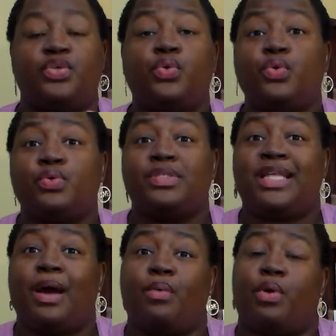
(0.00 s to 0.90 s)
tools
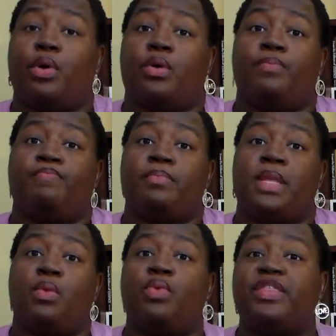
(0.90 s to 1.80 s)
that were
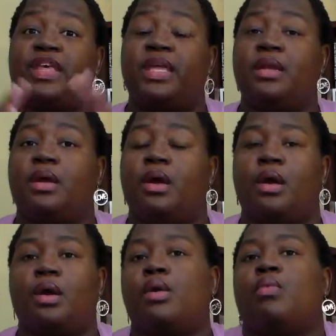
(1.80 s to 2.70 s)
within
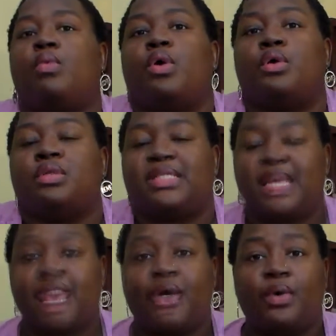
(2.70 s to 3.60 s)
her world.
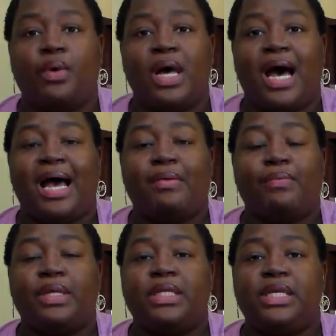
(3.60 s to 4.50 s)
Also, I
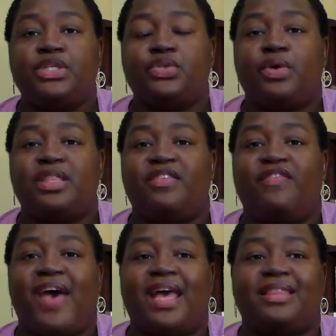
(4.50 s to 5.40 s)
really enjoyed the
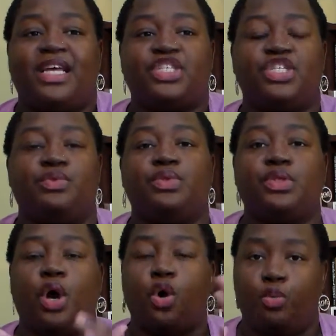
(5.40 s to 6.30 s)
fact that she
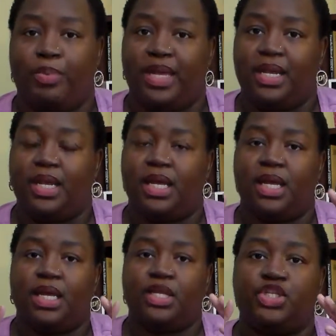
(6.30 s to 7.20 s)
was open
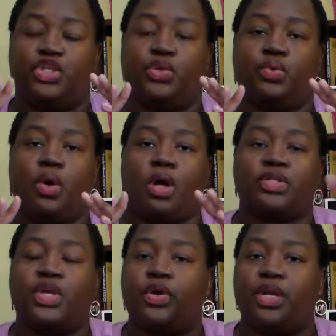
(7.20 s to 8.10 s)
to
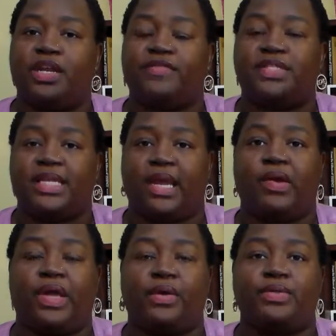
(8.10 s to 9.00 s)
alternative
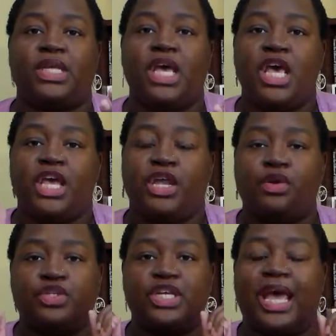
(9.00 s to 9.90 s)
scenarios. You
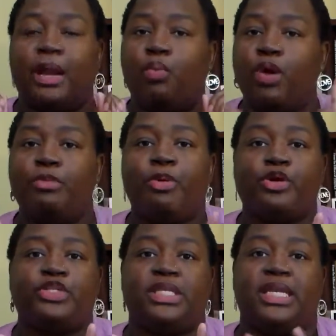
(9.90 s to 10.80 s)
know, she had one
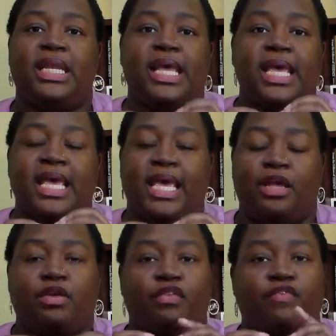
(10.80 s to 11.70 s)
person
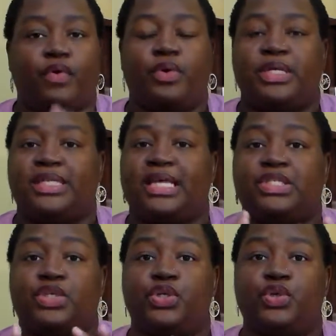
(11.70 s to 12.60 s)
in her focus
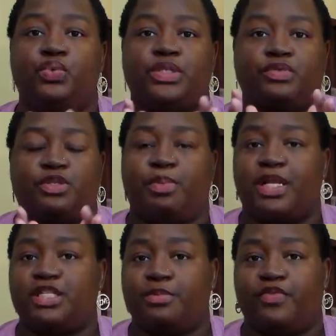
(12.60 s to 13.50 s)
as to who was
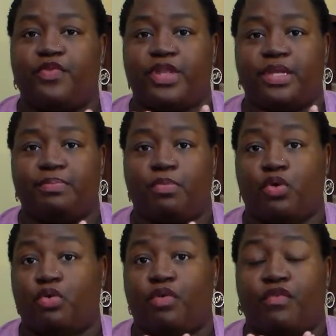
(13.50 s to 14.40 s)
responsible for the
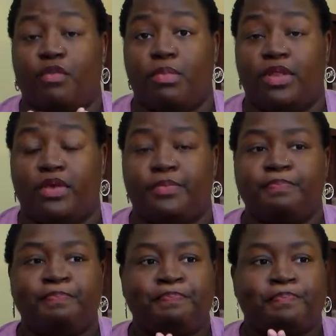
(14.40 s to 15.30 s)
murder of her mother.
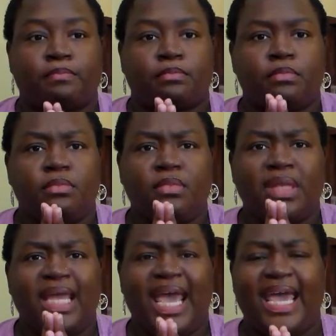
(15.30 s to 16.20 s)

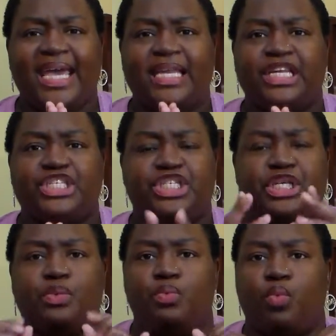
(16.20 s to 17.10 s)
And
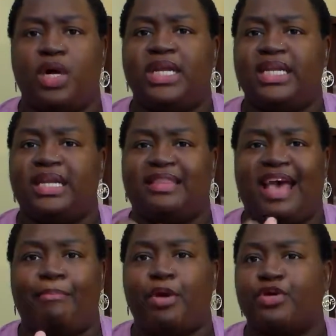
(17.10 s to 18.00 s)
she wanted
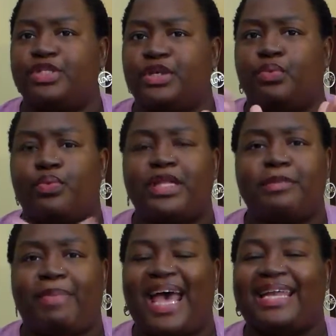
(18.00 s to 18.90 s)
that person
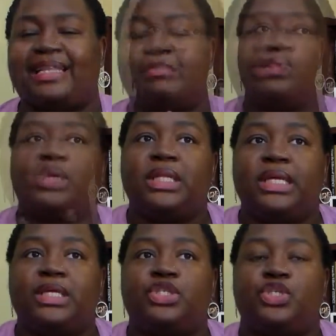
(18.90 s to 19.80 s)
really badly. Was
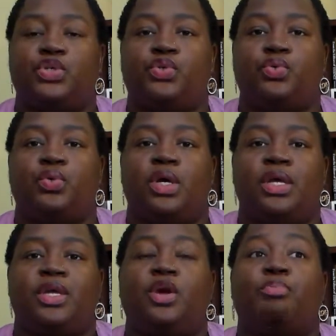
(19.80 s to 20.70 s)
willing to,
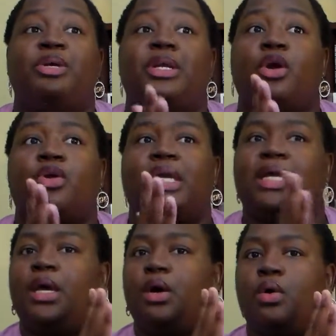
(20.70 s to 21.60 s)
you know, put her
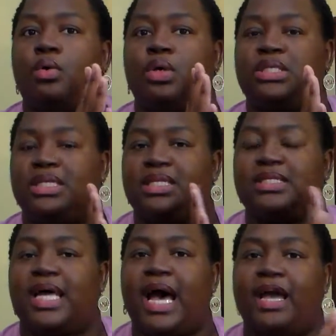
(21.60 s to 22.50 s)
ego to the
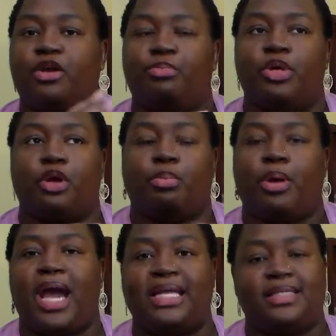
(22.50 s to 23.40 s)
side or put her
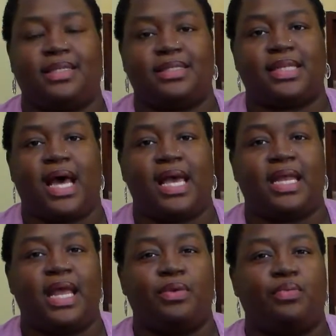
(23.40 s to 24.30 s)
pride to the
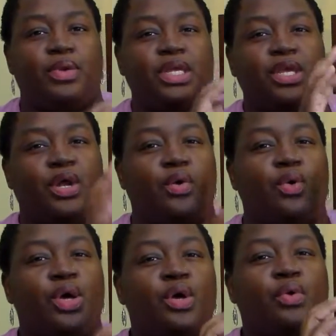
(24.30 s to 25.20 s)
side and, you
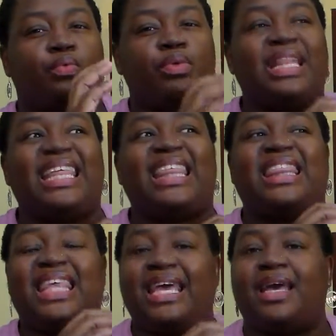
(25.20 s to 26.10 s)
know, really
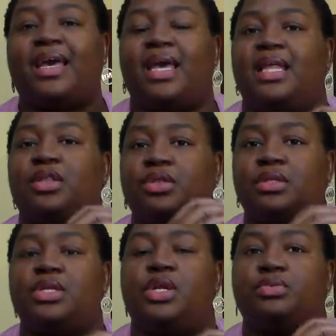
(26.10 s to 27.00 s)
think and,
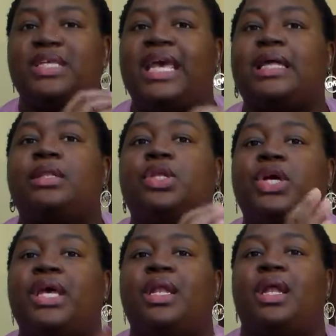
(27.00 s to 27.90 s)
you know, take a
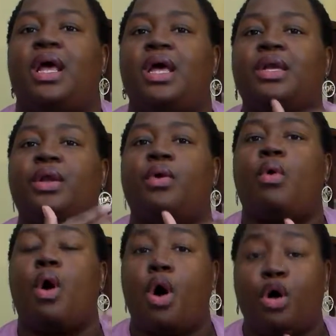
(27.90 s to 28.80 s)
look at, you
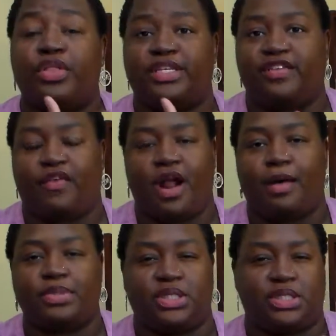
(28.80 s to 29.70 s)
know, all the different
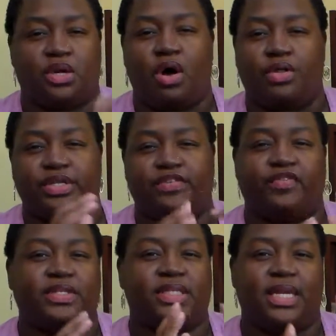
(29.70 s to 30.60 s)
options and all the
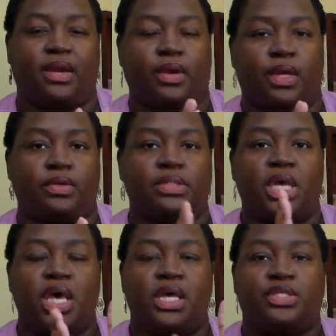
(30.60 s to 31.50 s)
different scenarios
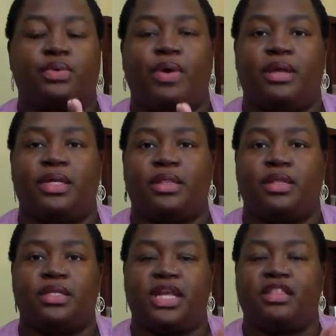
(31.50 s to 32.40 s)
surrounding
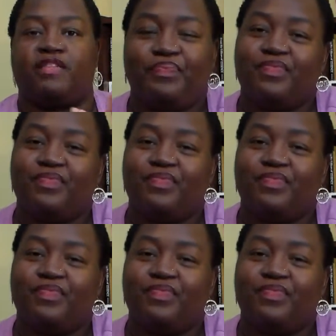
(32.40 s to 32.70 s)
the death.